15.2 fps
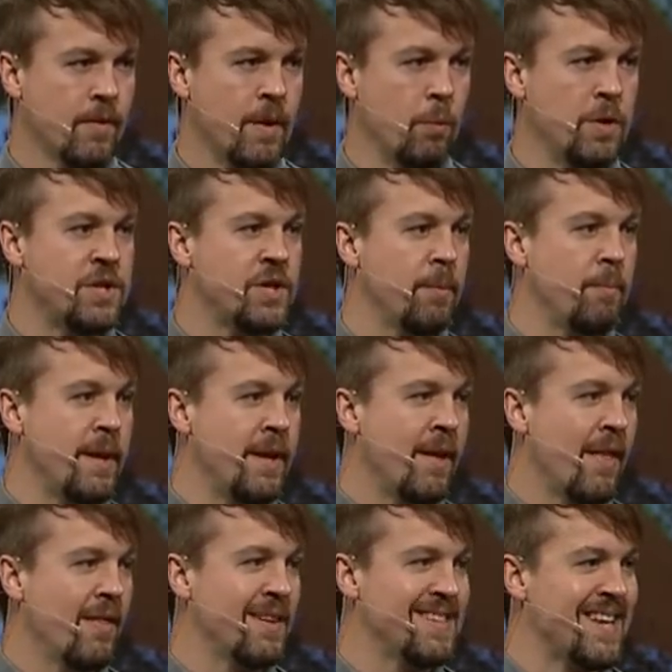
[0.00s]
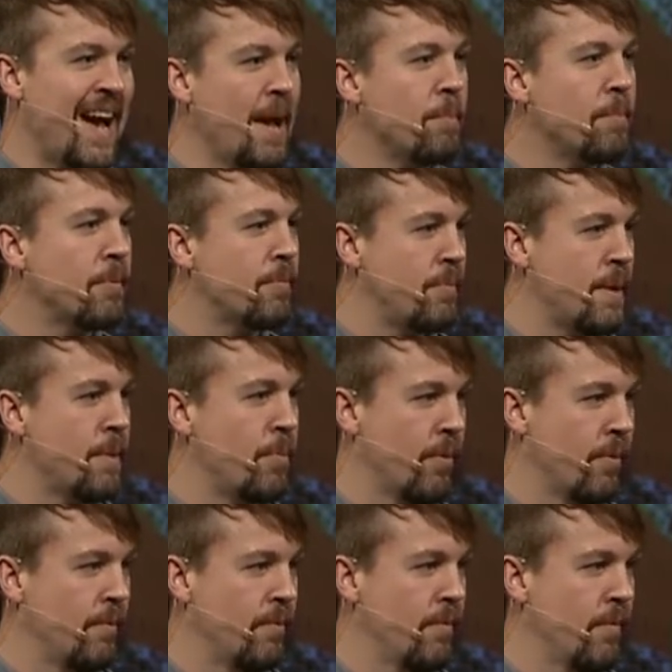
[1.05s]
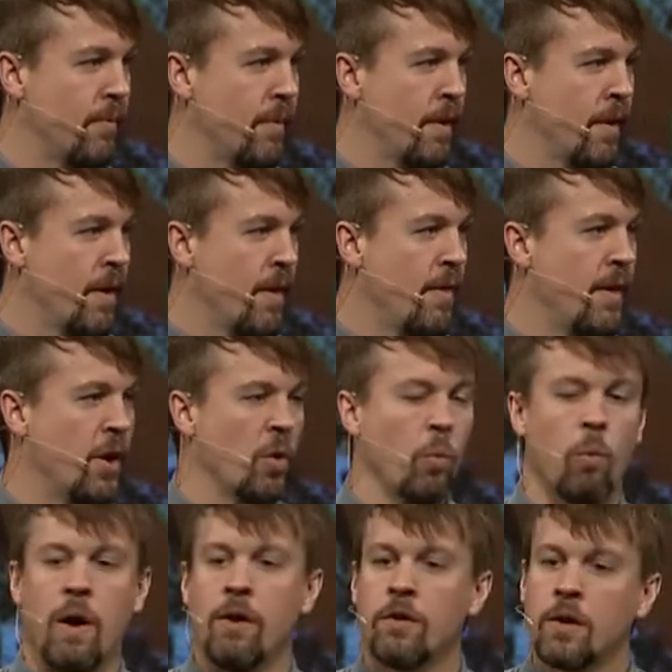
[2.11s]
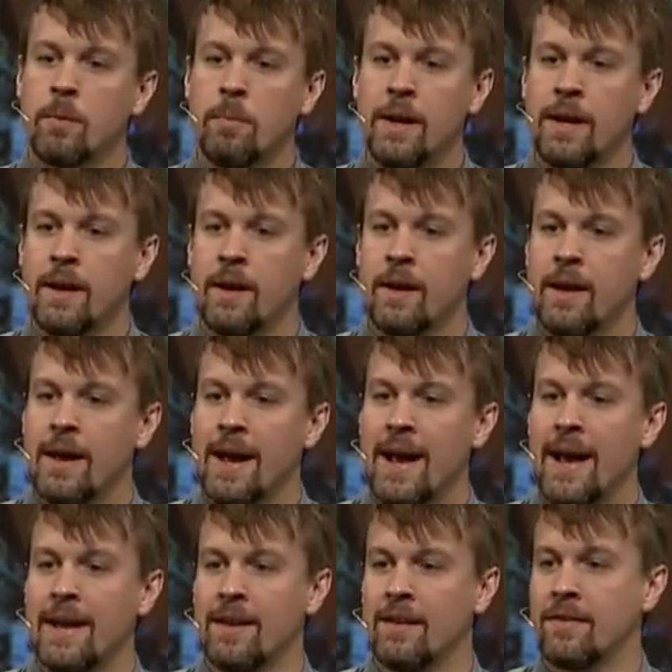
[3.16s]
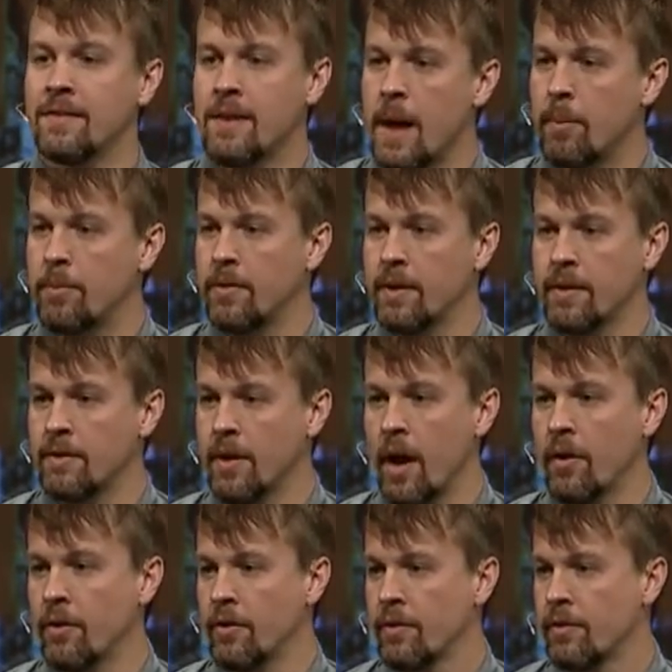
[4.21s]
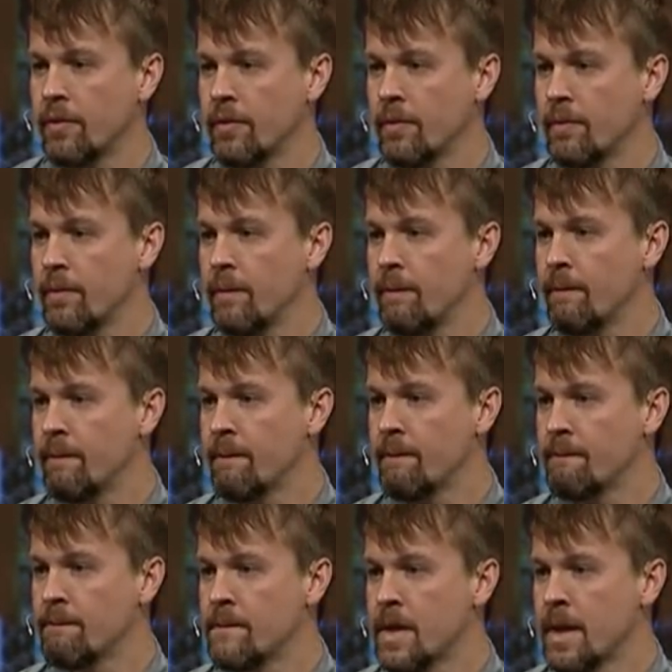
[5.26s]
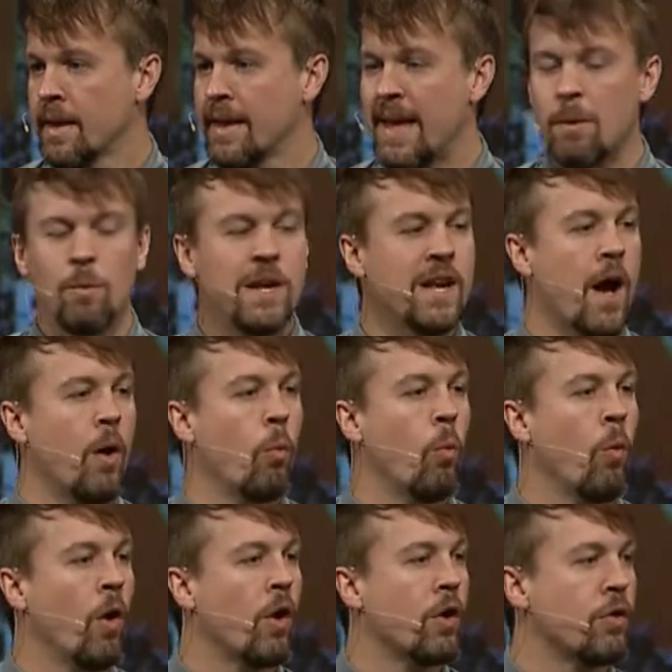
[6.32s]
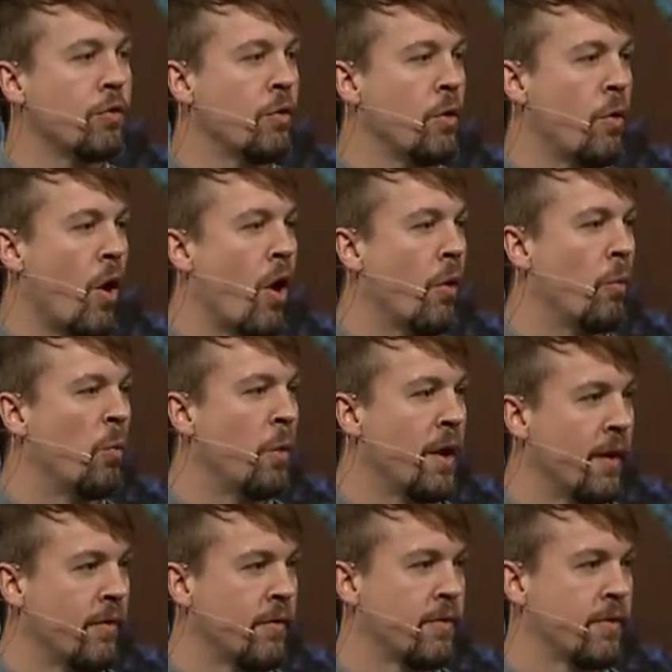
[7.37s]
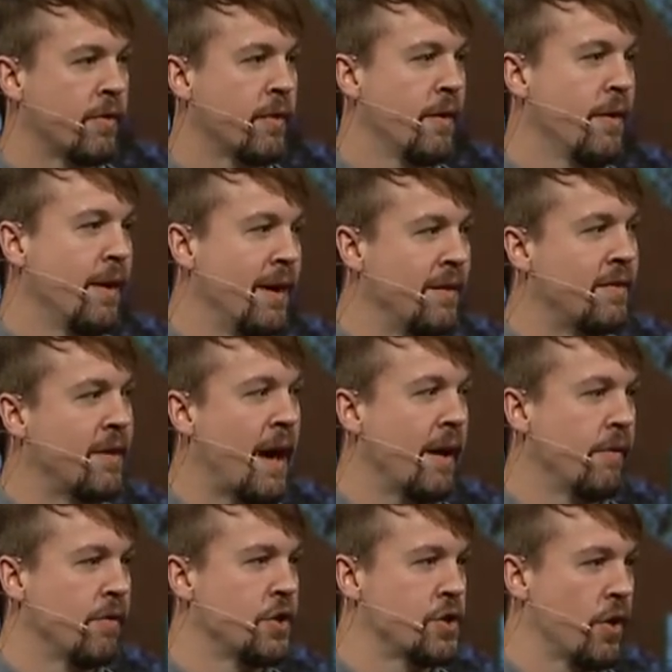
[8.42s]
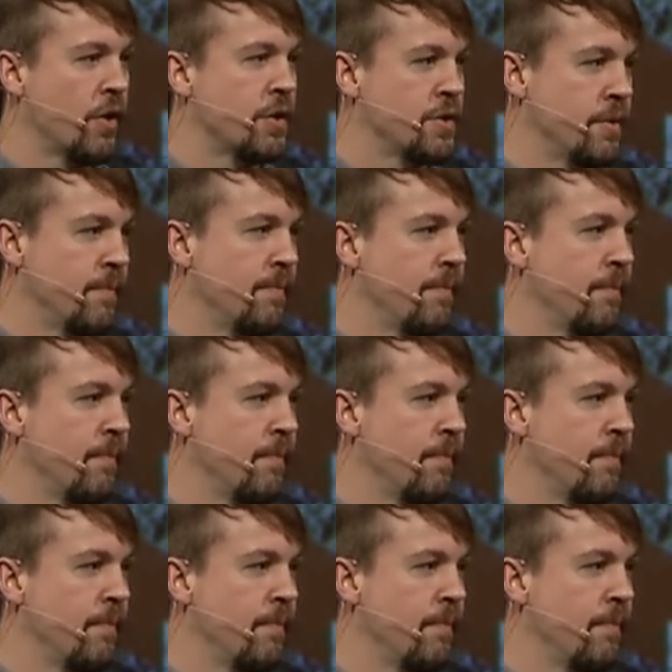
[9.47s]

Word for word: that we should be the type of people that are welcoming and accepting to others? Can we not work through our rifts inside of the church?